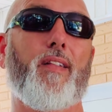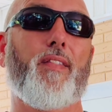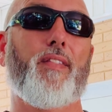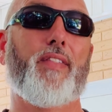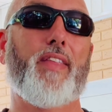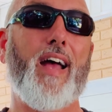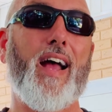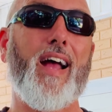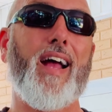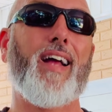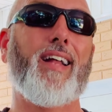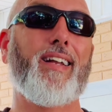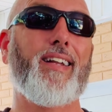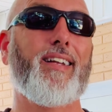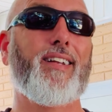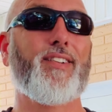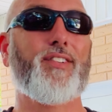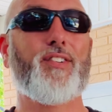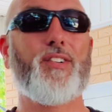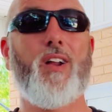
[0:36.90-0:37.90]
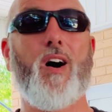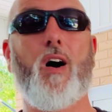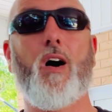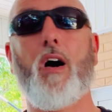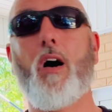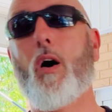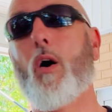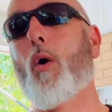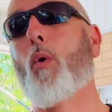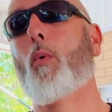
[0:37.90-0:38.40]
that is not
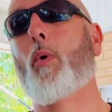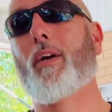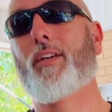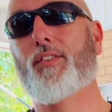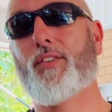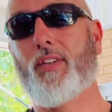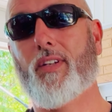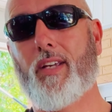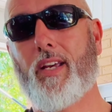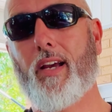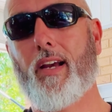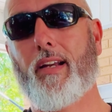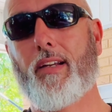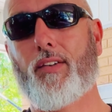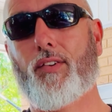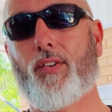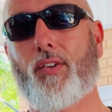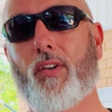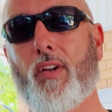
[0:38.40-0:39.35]
always the case.